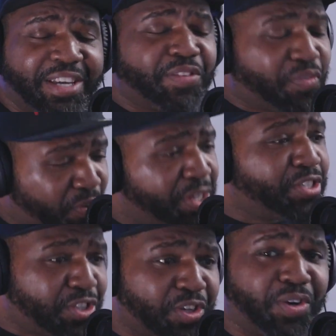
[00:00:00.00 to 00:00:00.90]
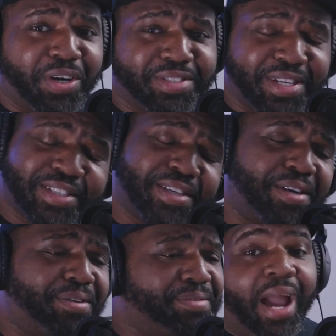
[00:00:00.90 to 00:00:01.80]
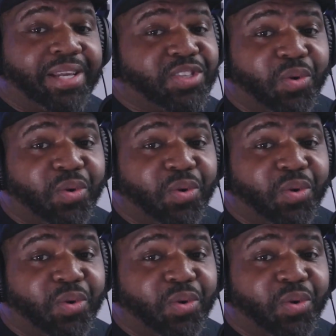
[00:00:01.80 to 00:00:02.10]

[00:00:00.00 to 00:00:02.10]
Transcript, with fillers: It's free of charge. Let's go. All right,